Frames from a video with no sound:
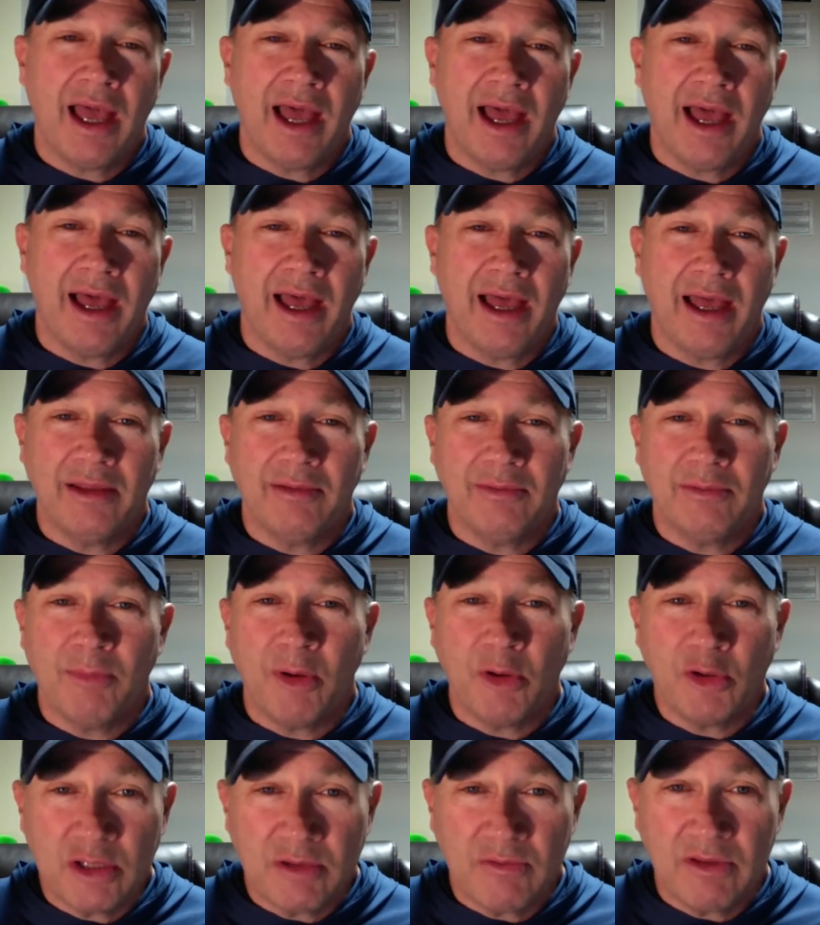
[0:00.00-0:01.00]
uh,
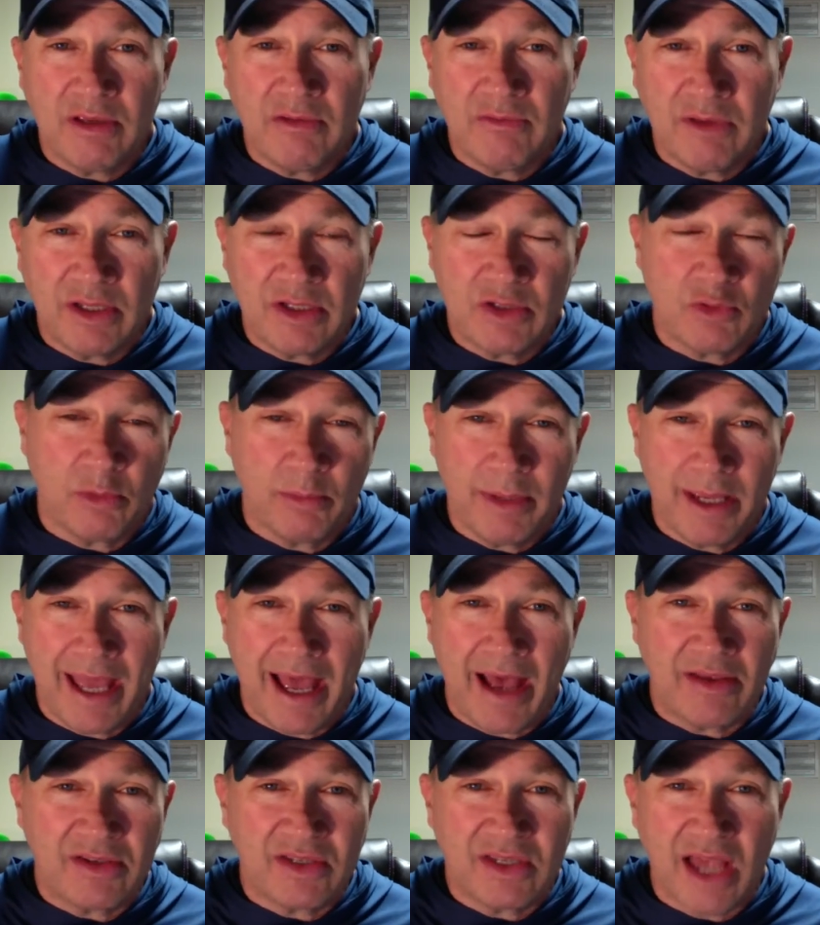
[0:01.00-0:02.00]
most of the events will be
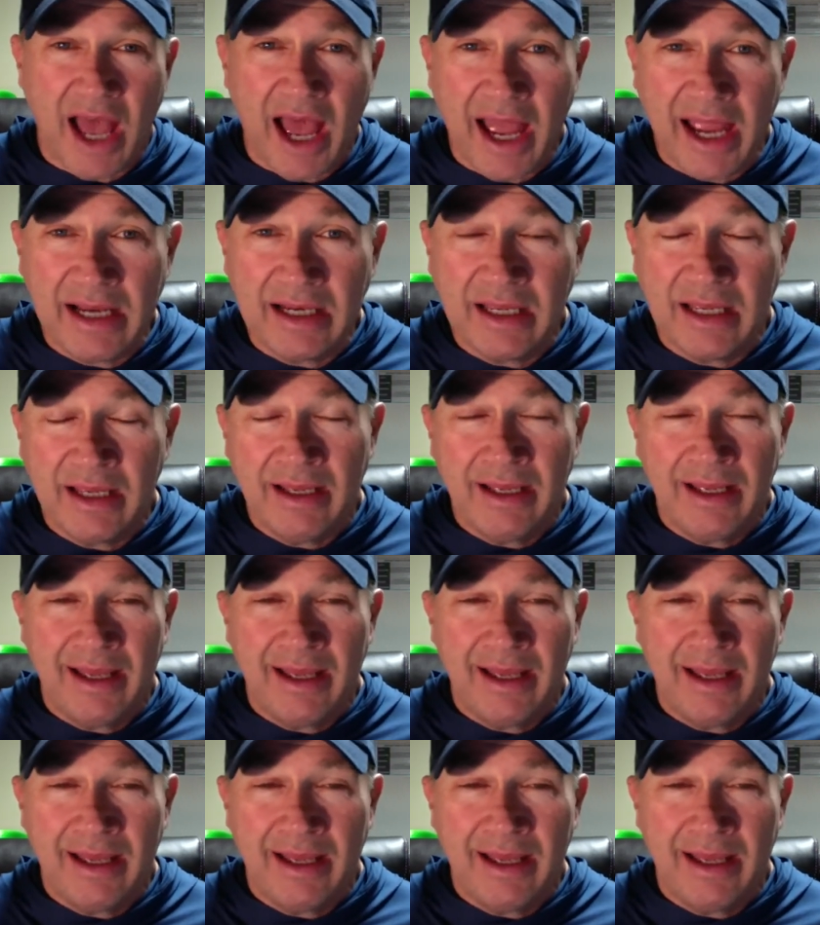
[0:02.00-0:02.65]
outside